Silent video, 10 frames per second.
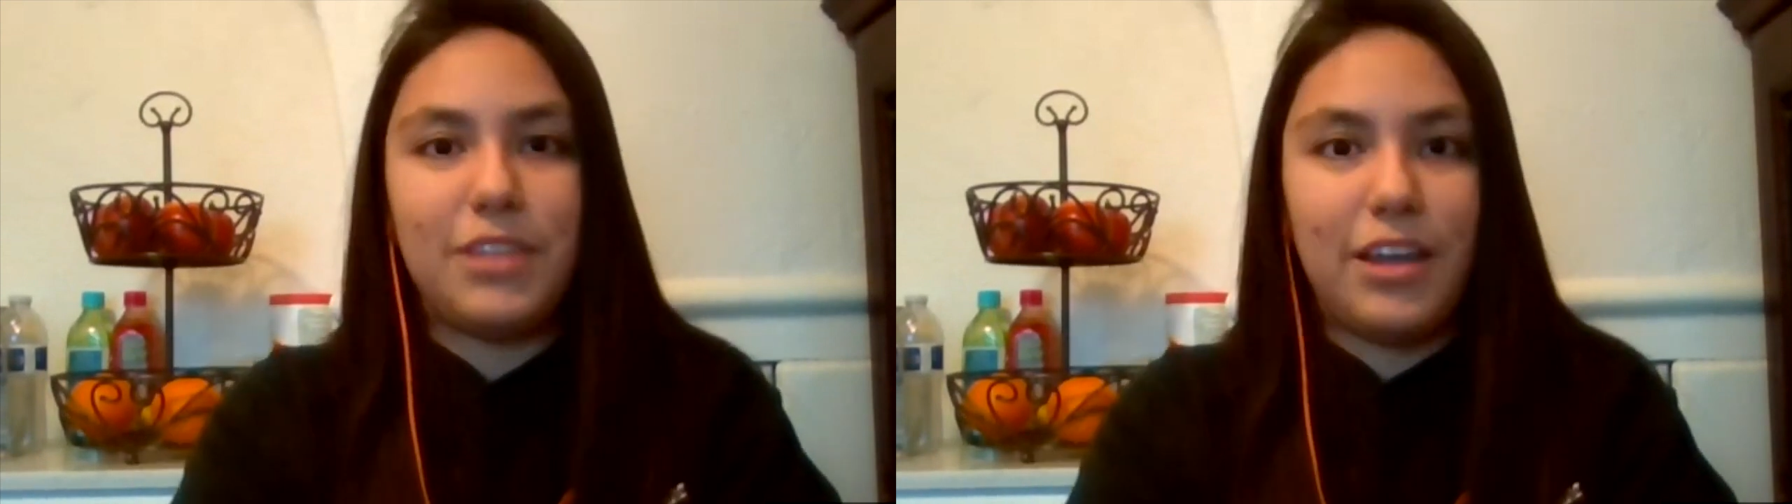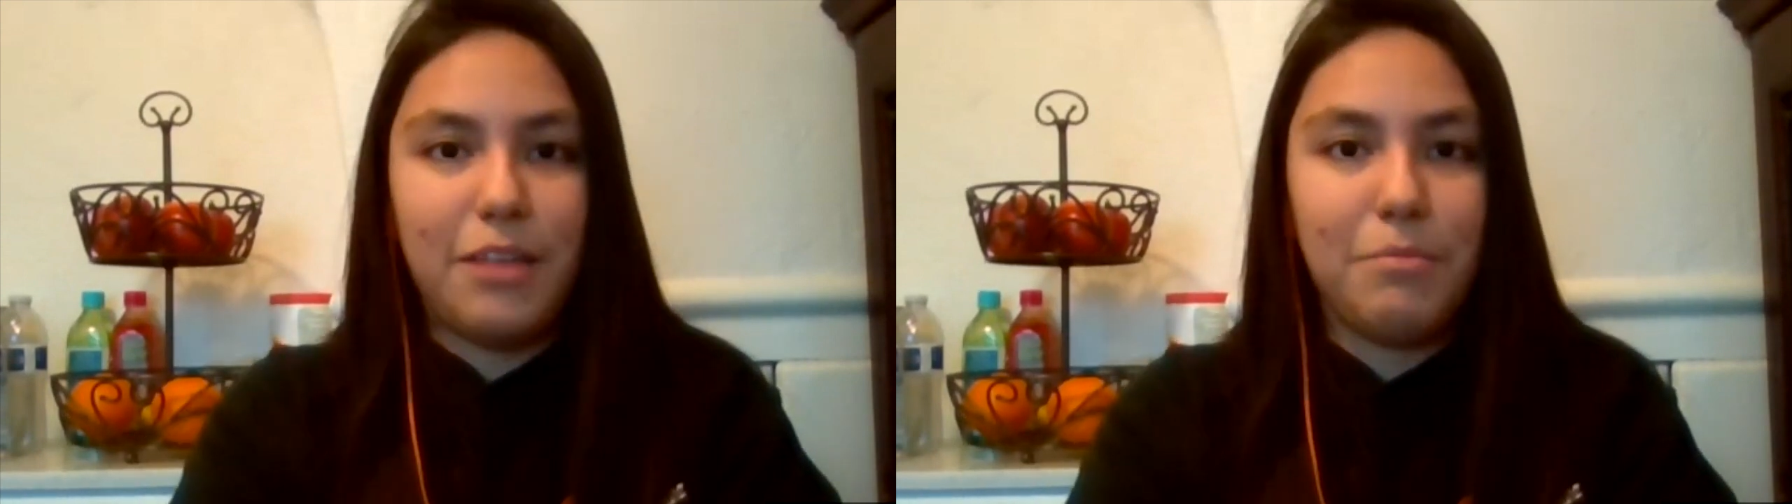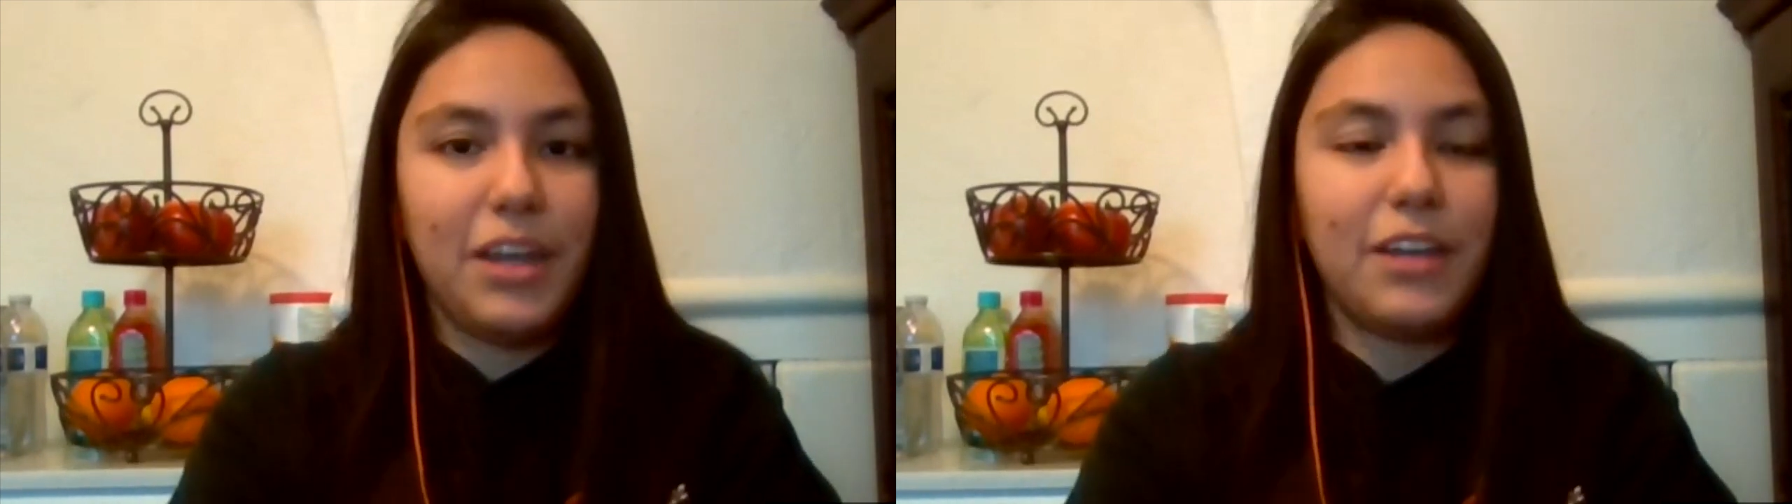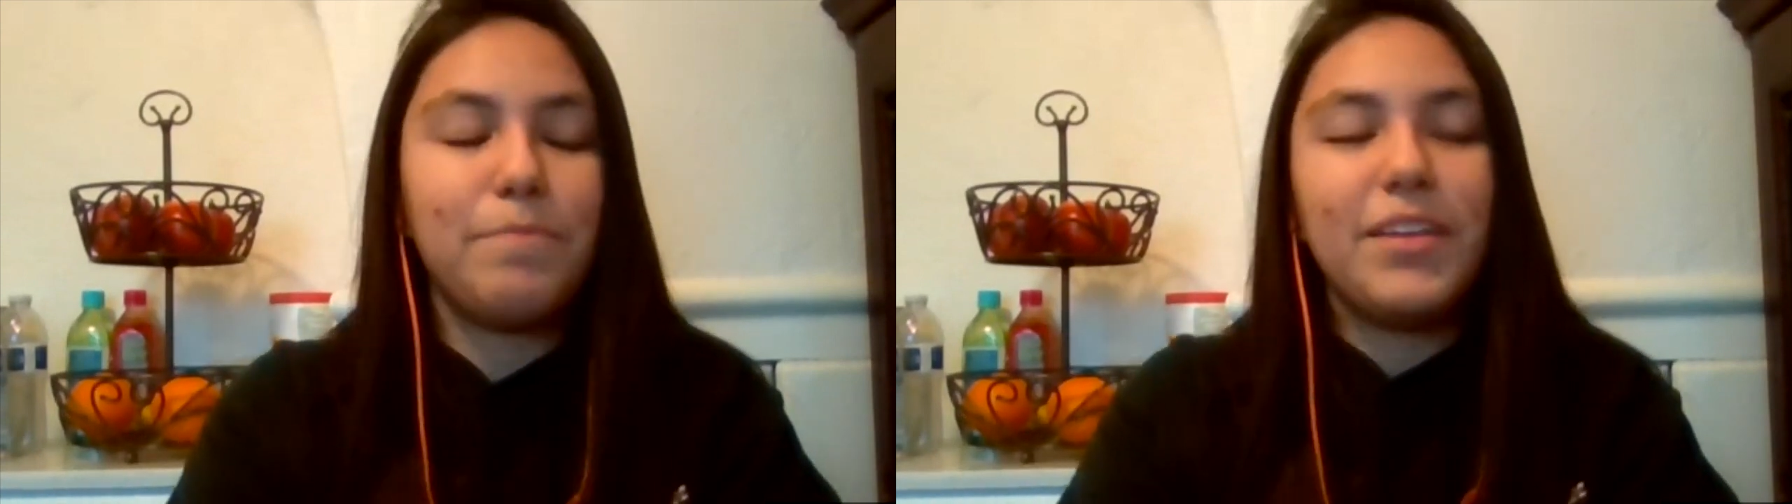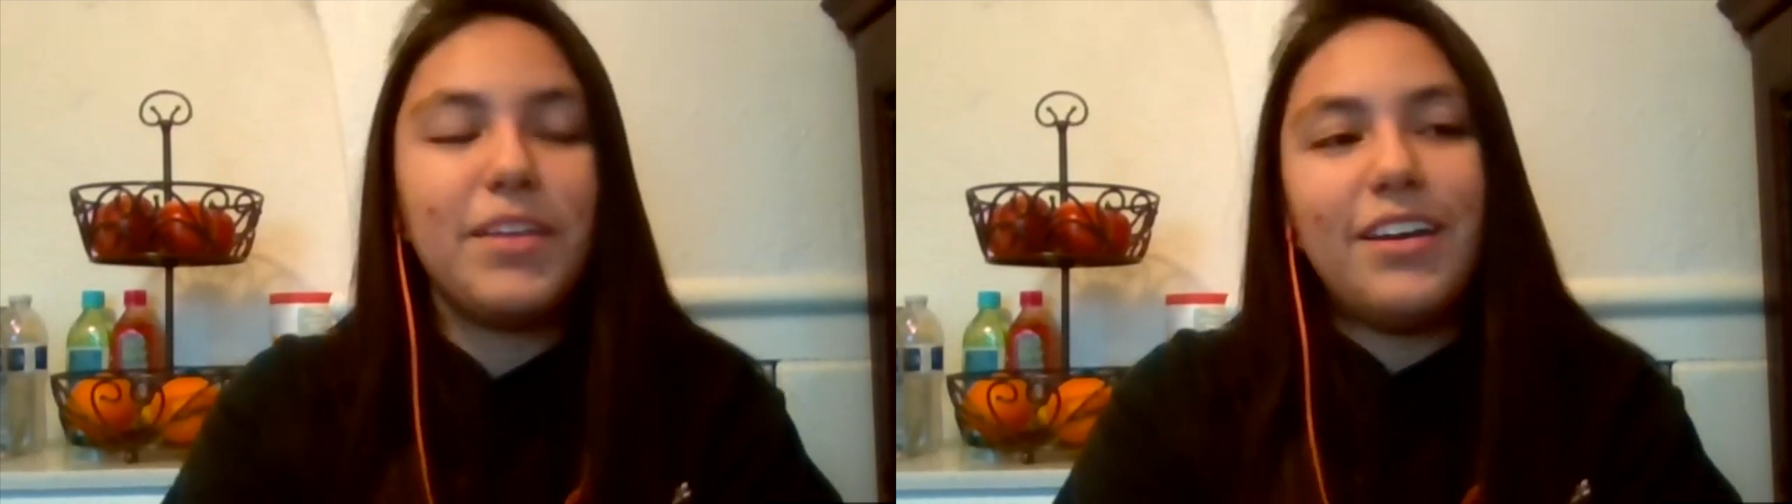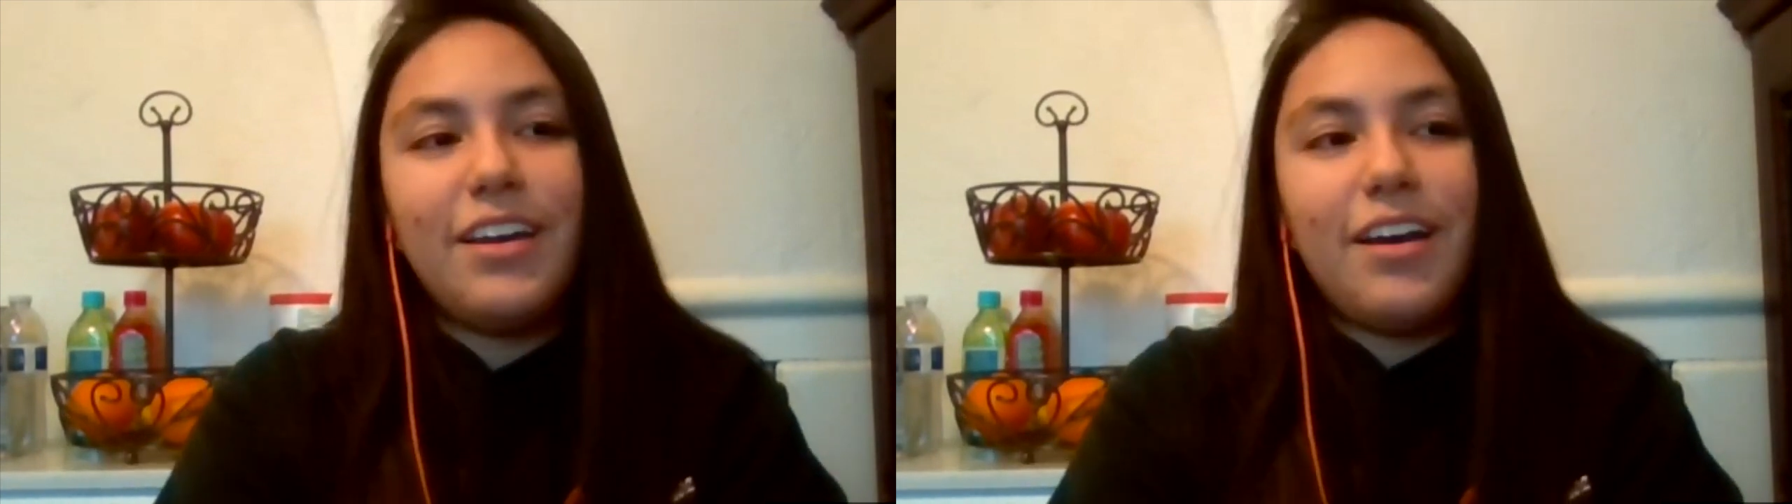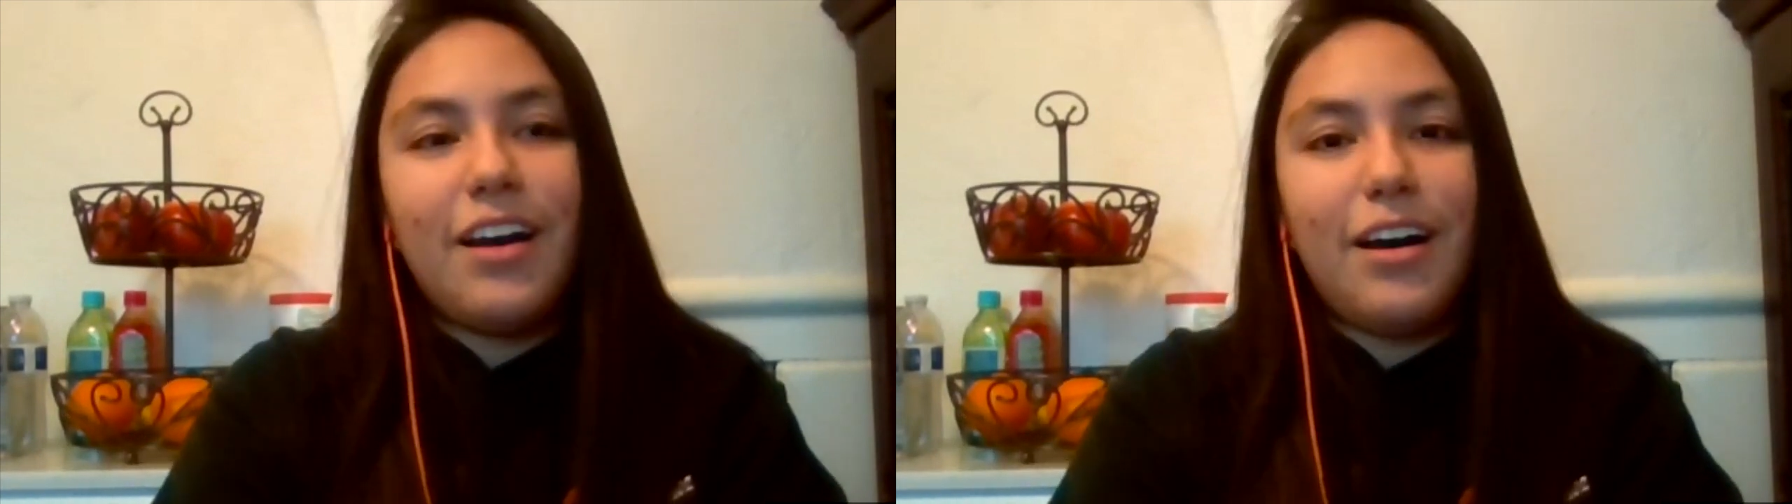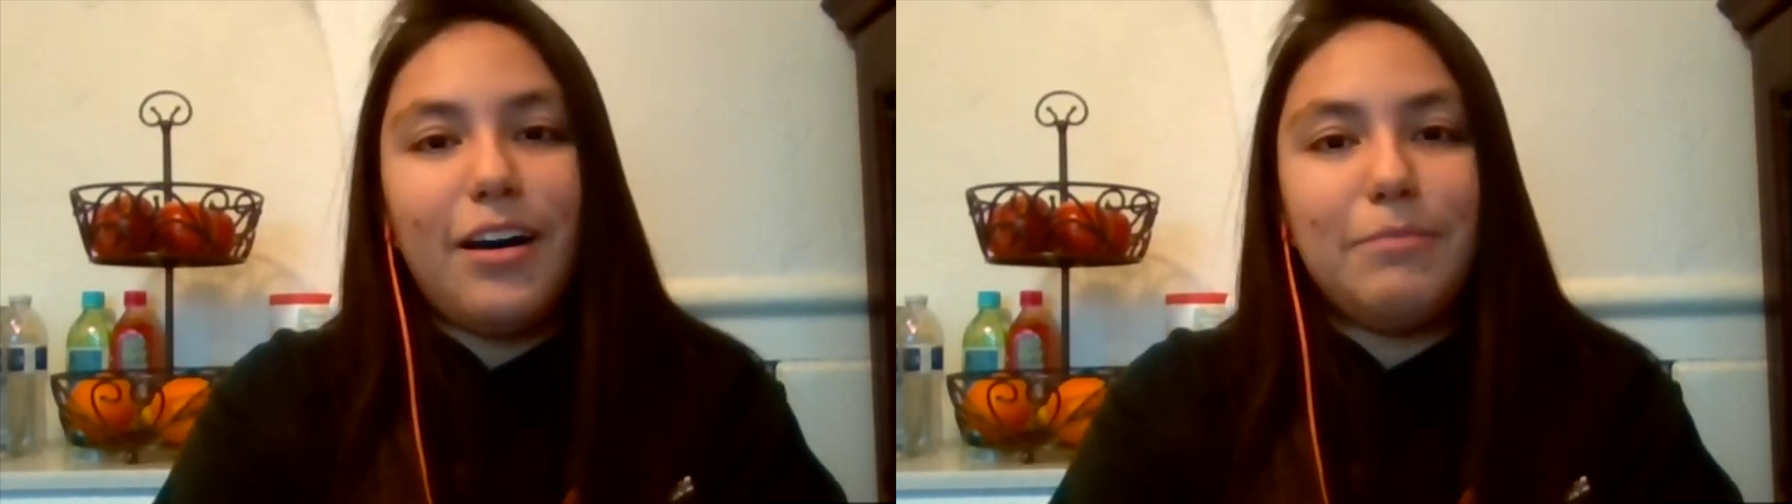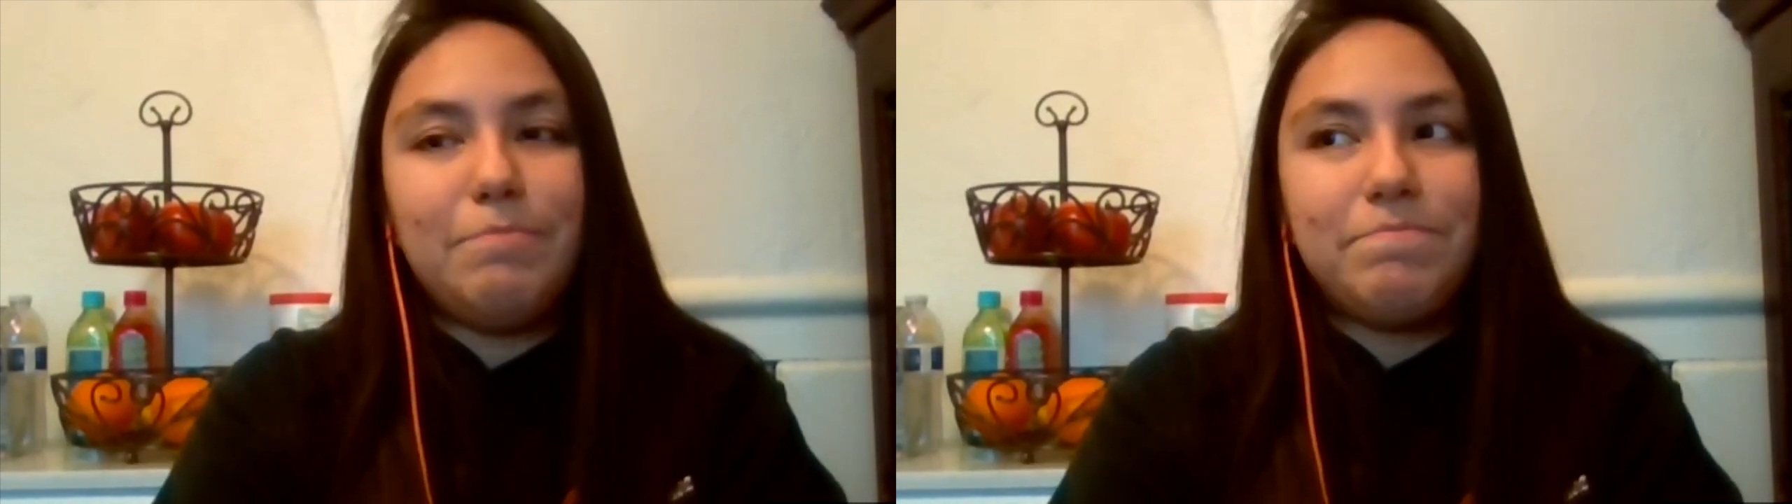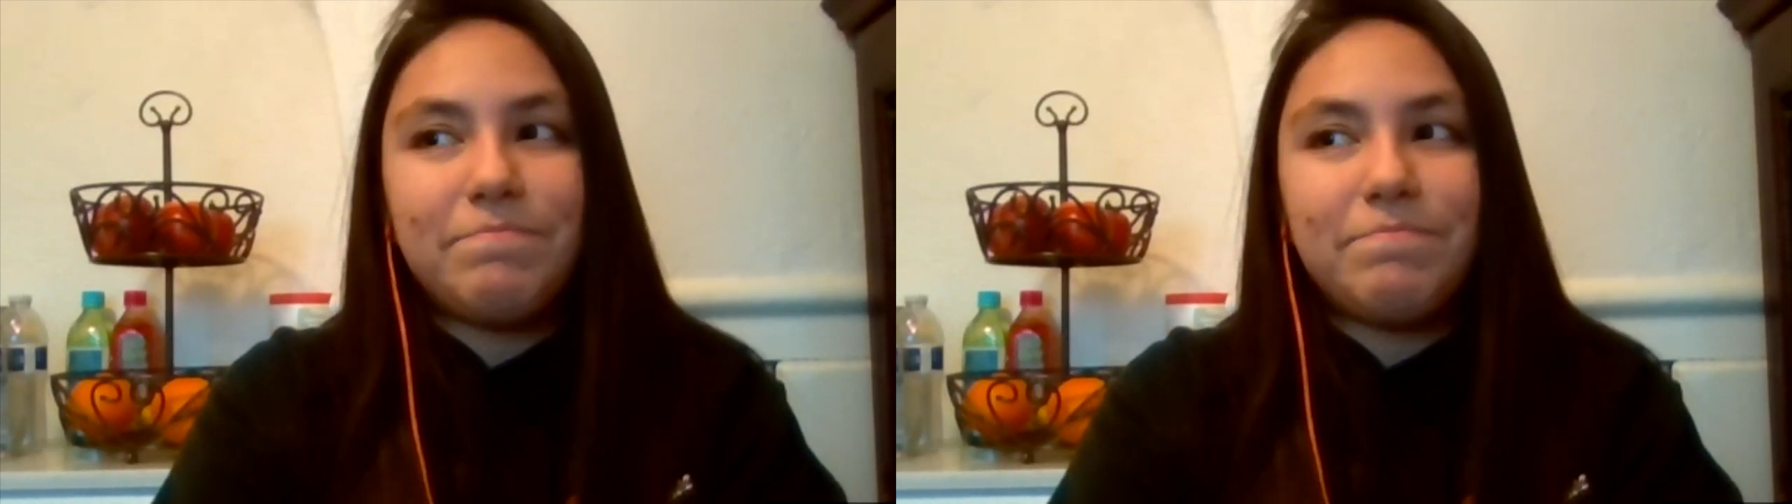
that I made. Um,